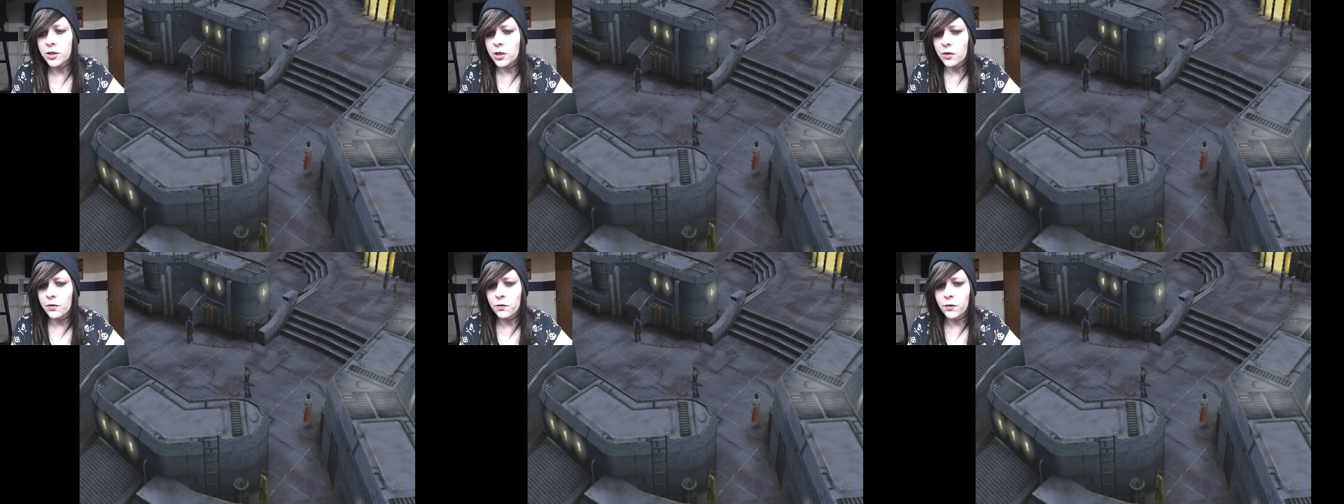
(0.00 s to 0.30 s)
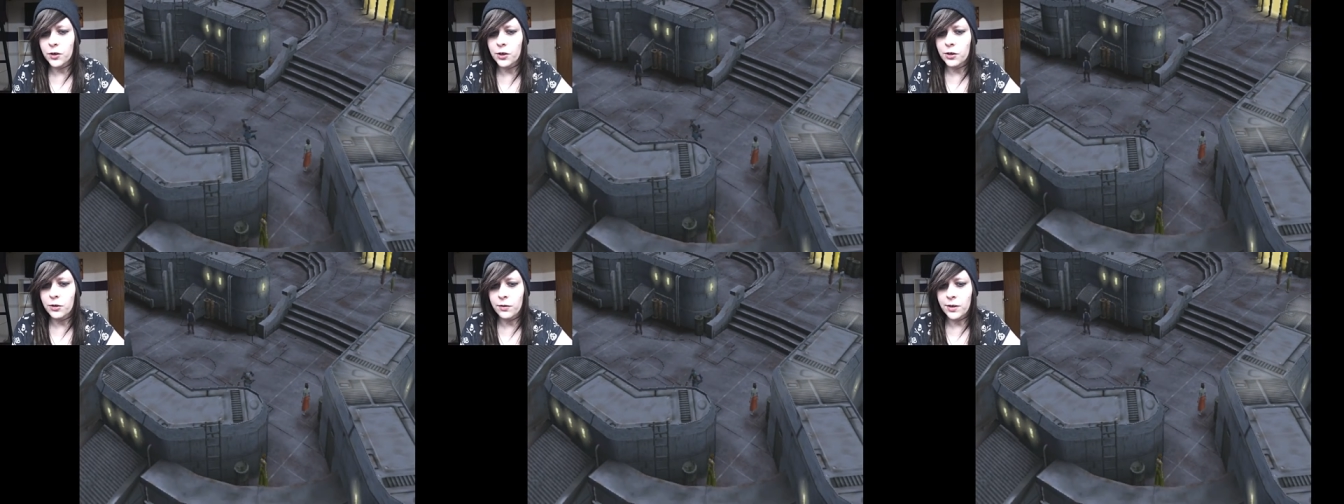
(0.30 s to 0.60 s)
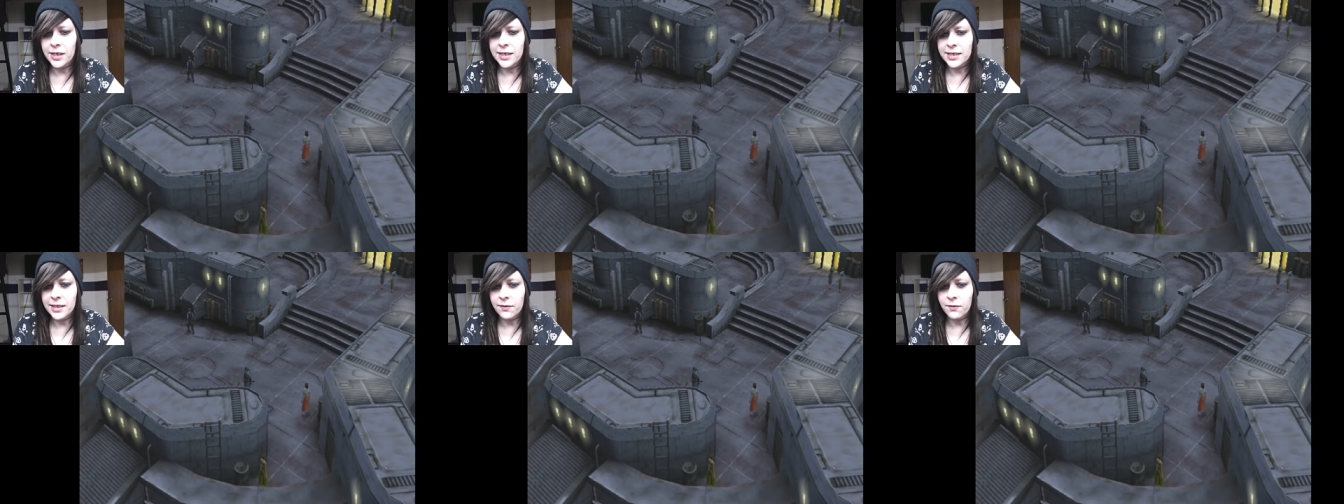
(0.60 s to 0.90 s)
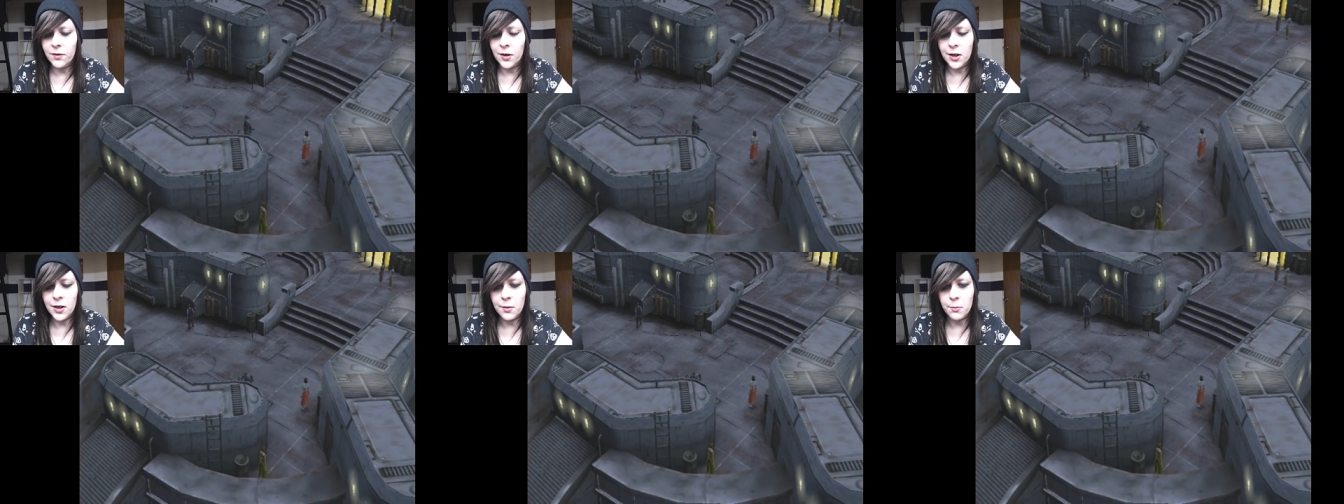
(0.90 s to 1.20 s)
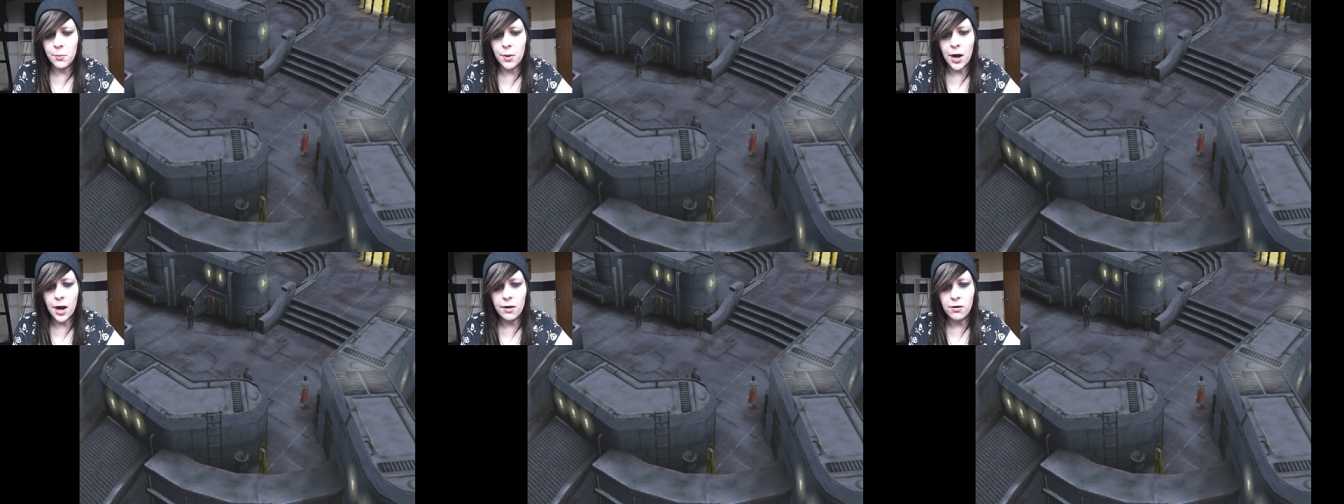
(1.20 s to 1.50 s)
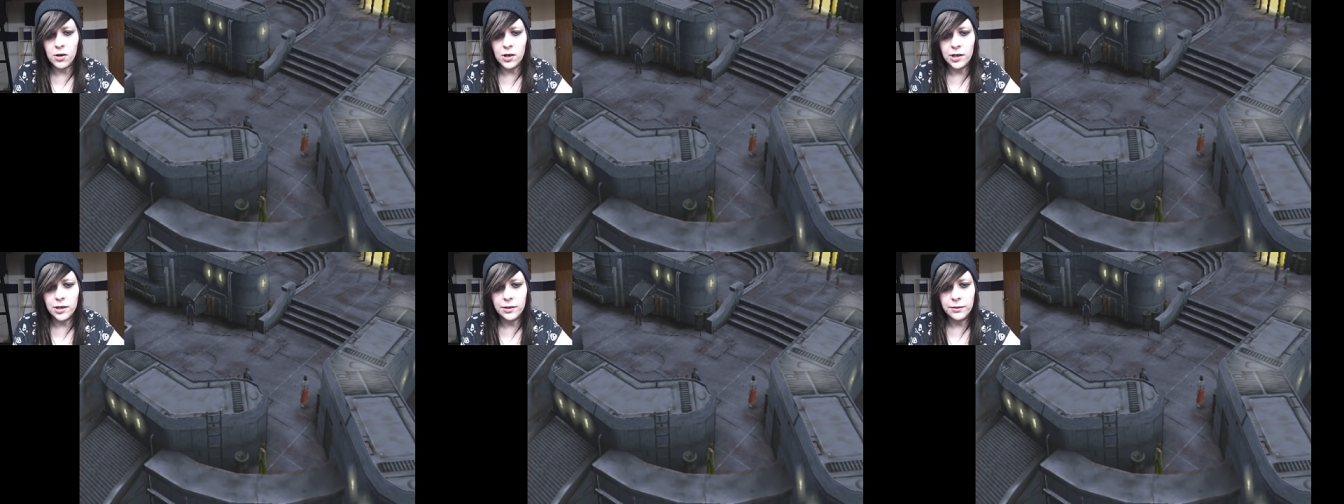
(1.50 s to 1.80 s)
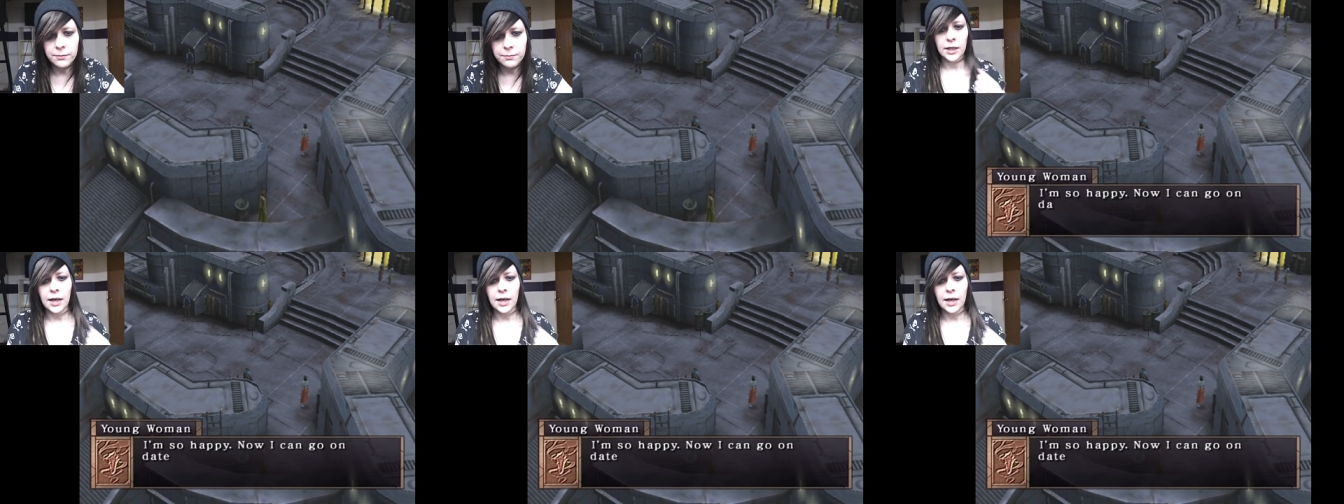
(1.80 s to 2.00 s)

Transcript: good for you. He's a fucking pirate.